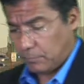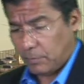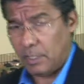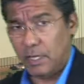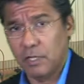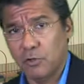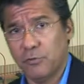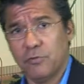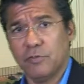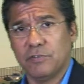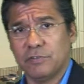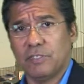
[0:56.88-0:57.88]
I go through
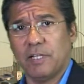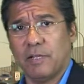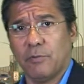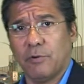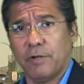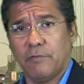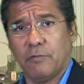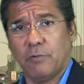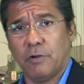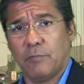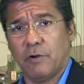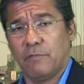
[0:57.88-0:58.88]
the disclaimer on every
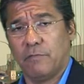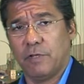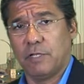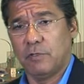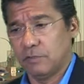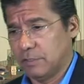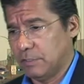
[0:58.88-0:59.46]
one of our videos,